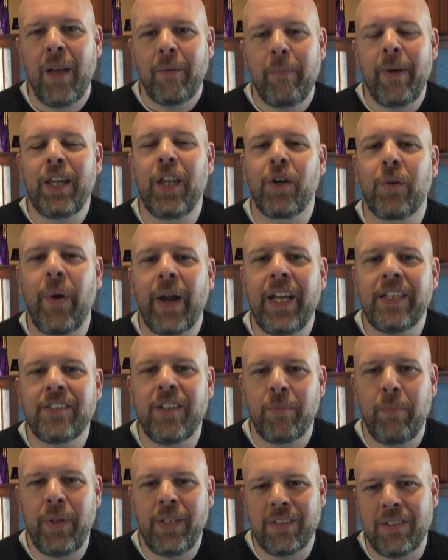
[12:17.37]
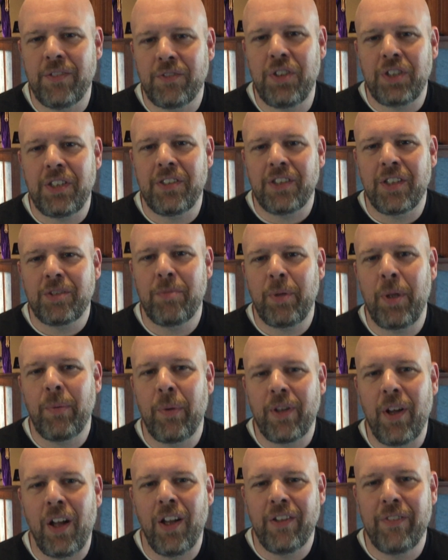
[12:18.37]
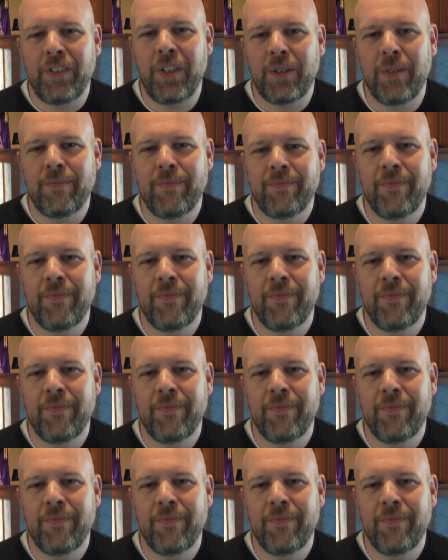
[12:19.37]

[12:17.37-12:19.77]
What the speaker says: May the grace and peace of Jesus be with all of you.